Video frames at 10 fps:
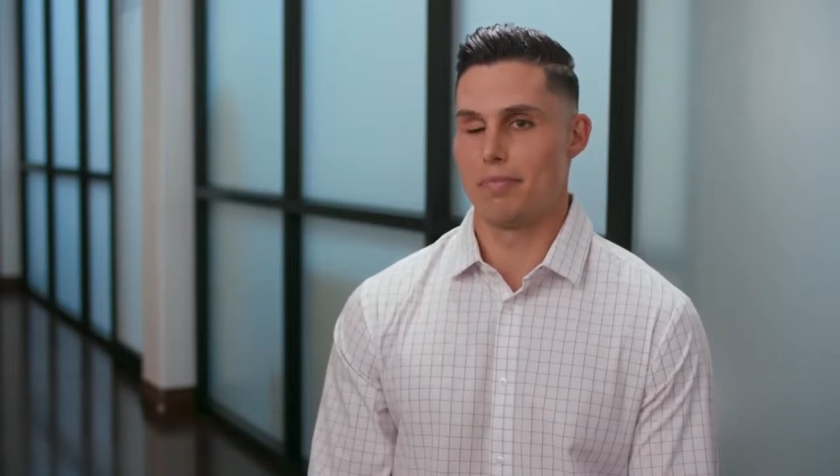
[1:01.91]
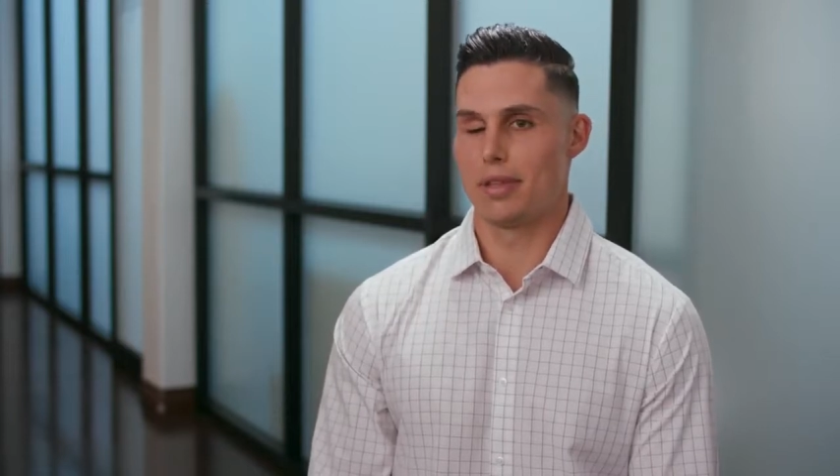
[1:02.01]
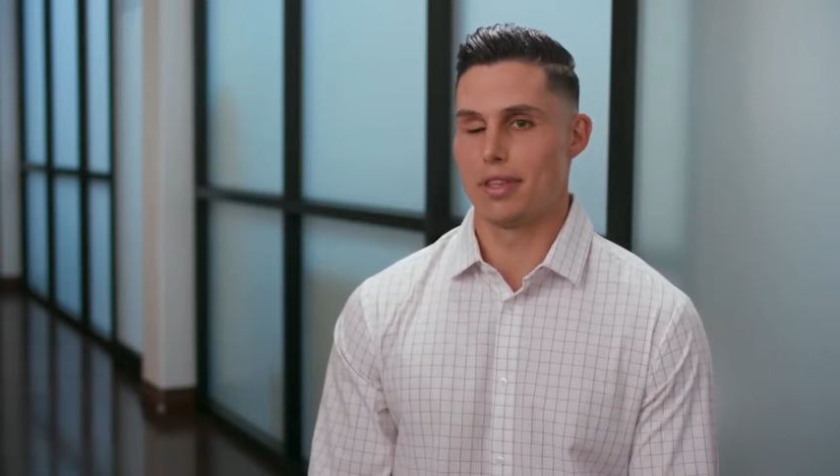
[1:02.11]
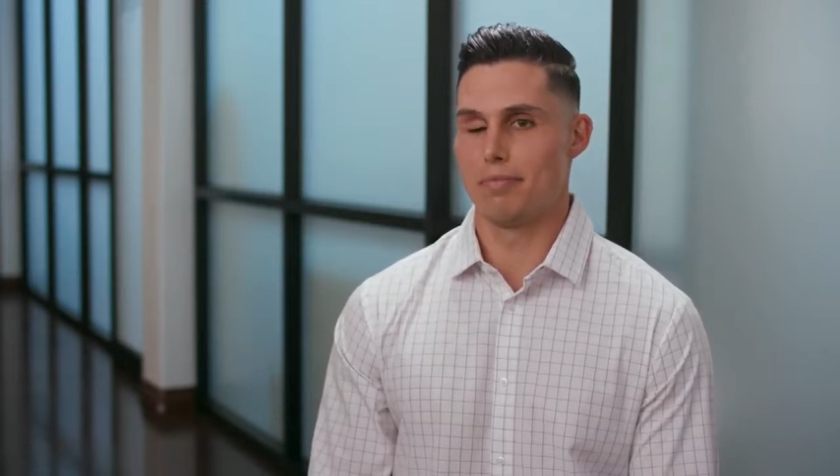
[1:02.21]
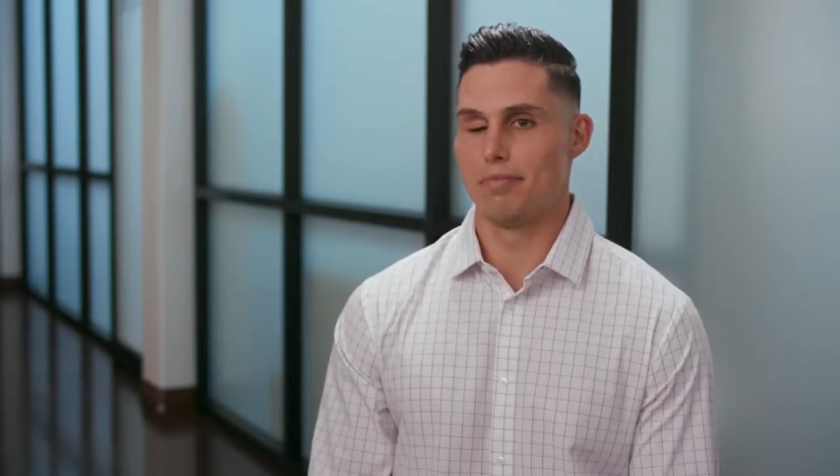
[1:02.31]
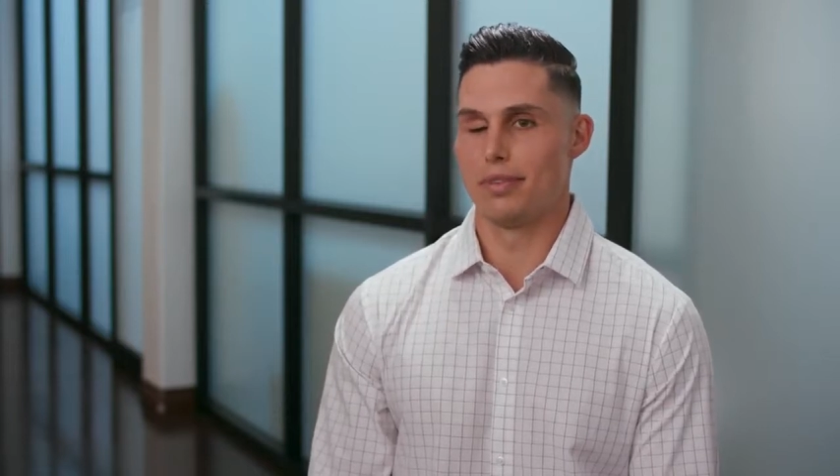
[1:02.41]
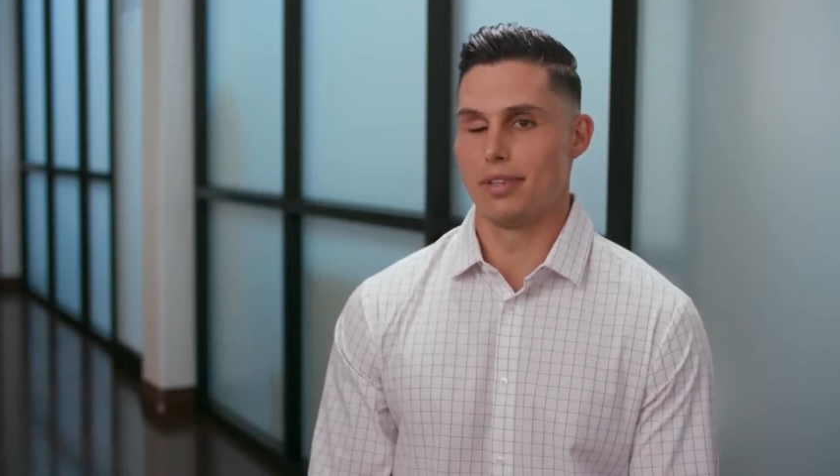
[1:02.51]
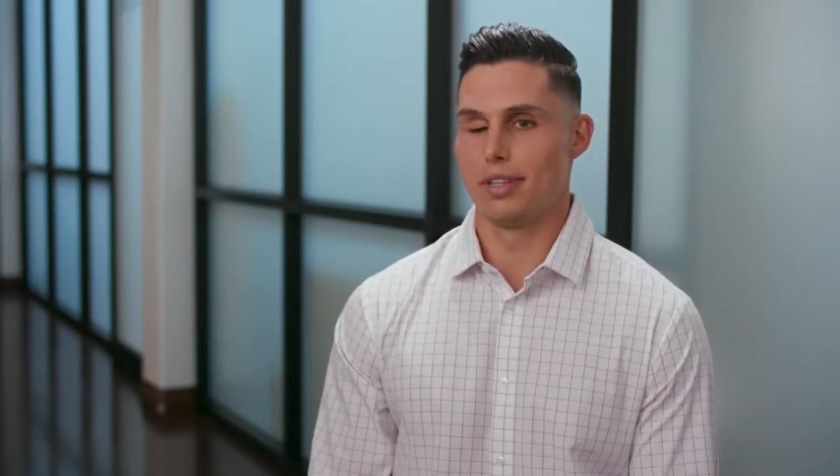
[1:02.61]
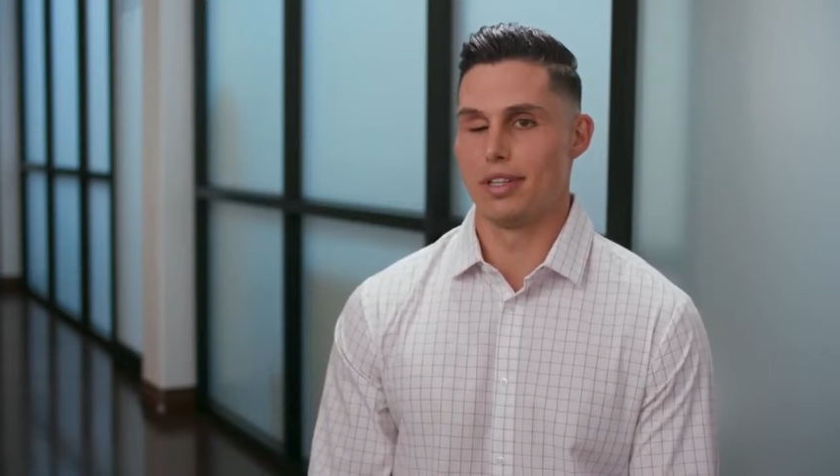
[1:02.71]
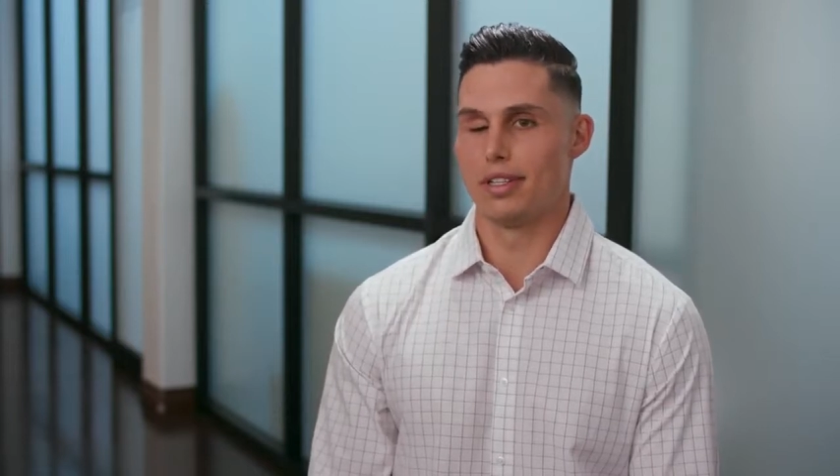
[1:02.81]
that
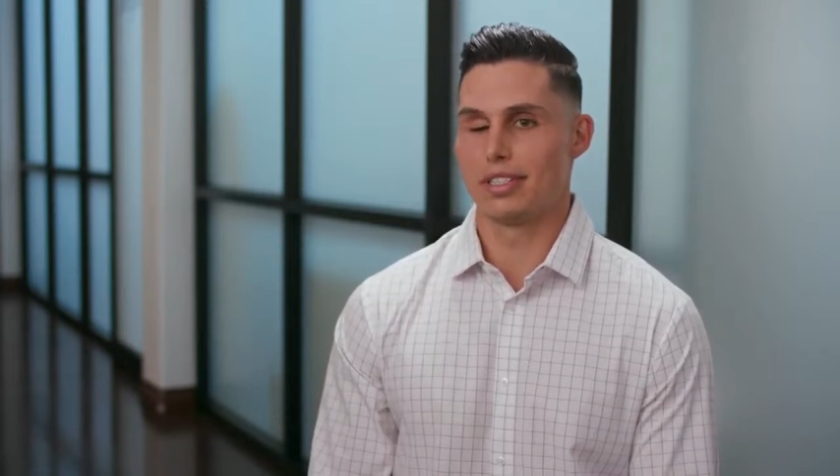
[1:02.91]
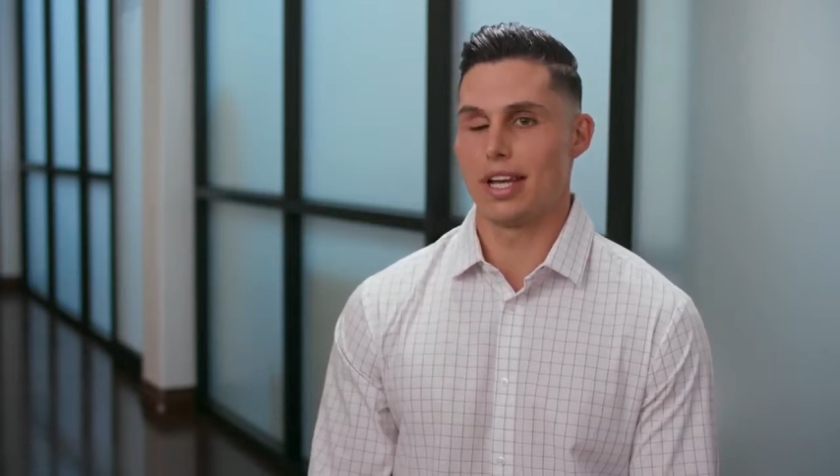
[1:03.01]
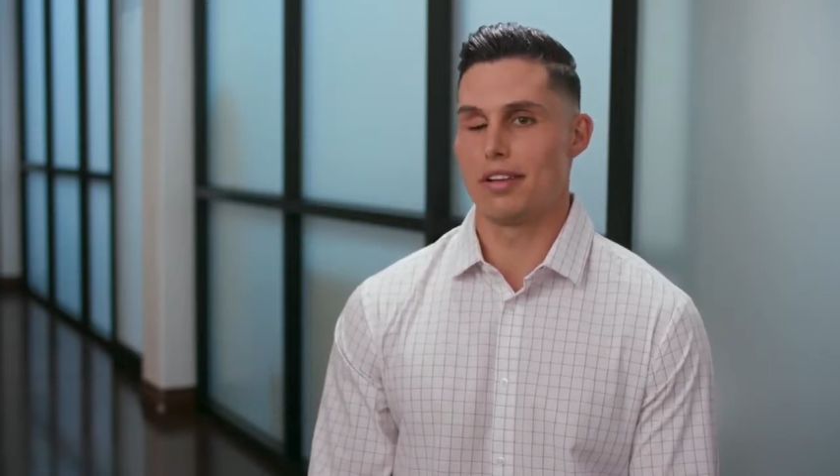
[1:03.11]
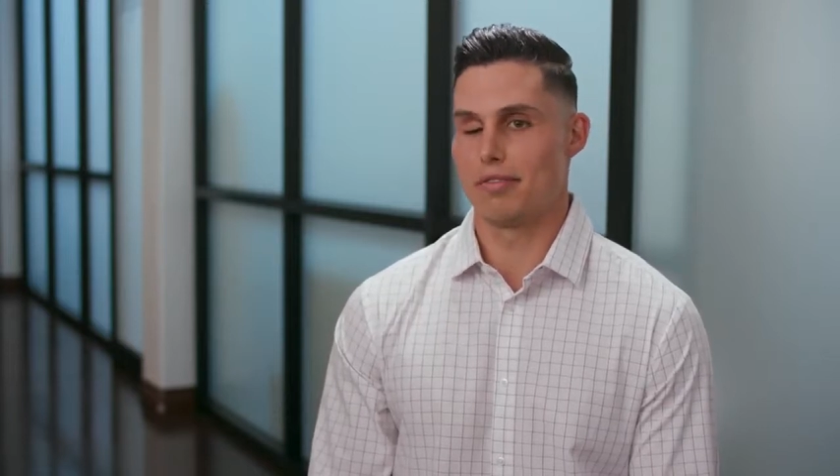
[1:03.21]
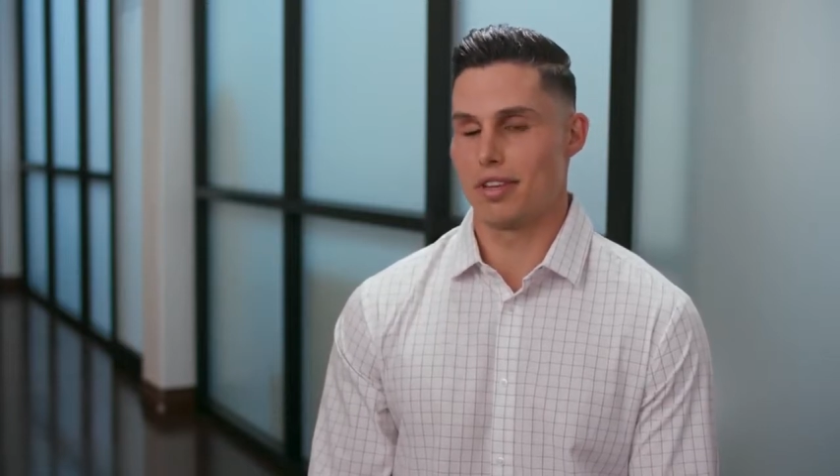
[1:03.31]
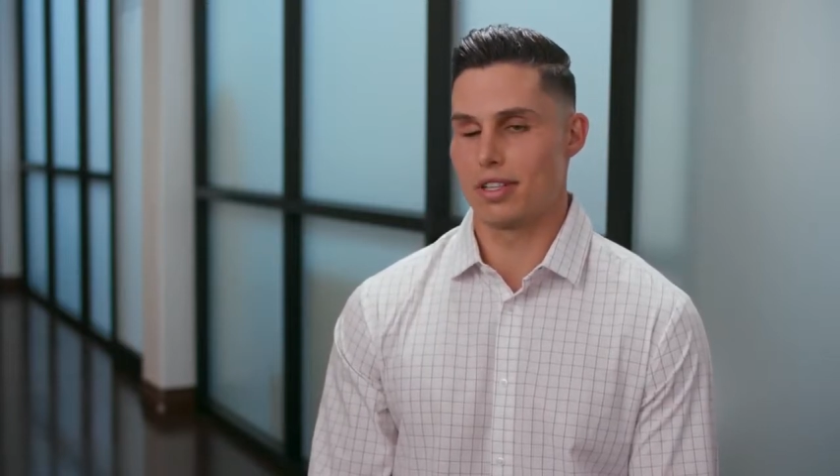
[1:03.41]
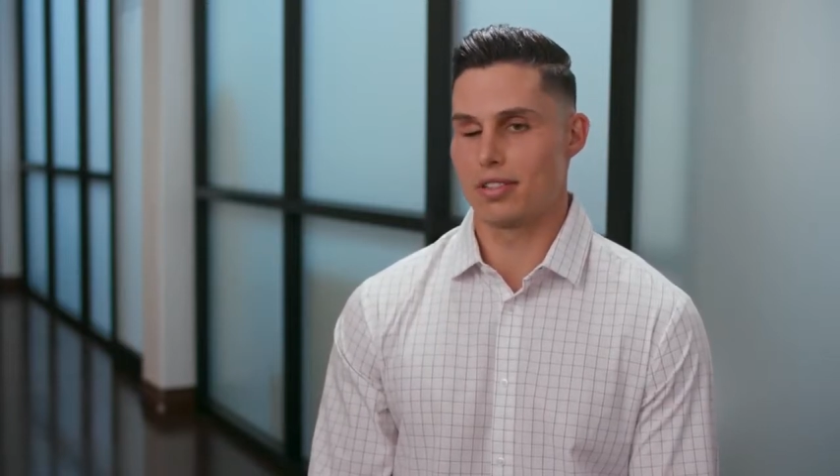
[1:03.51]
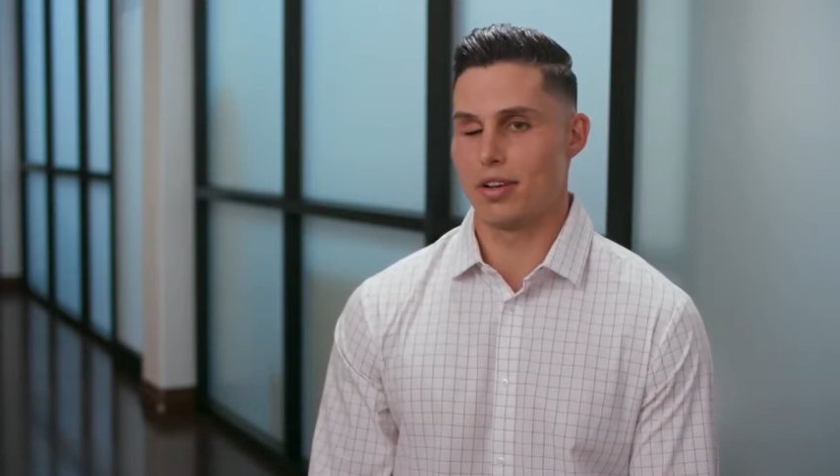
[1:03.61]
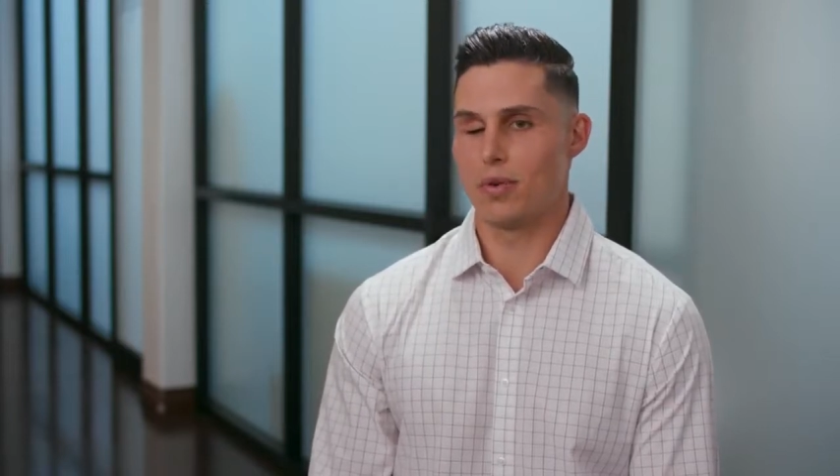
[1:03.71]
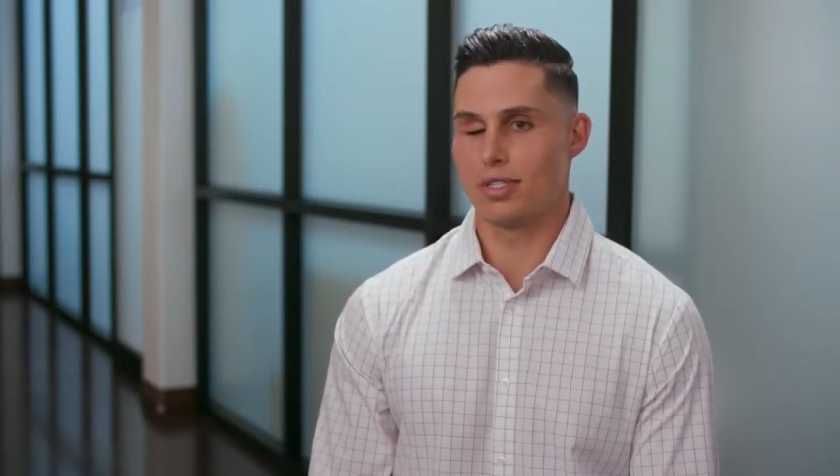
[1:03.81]
the side effects
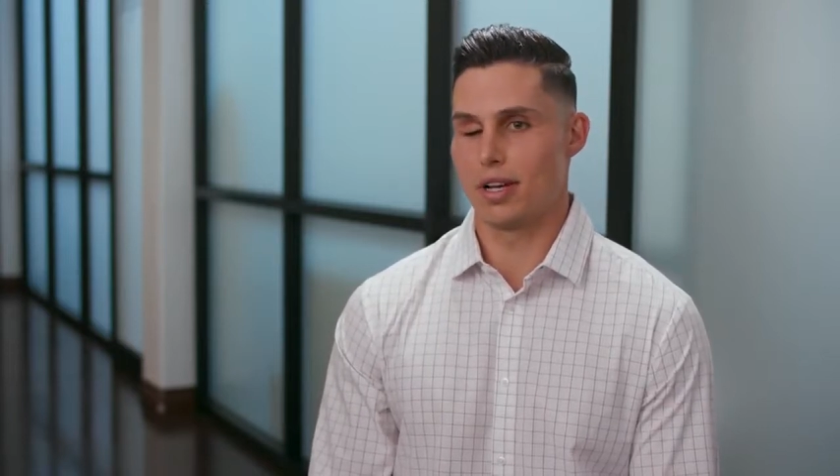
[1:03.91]
always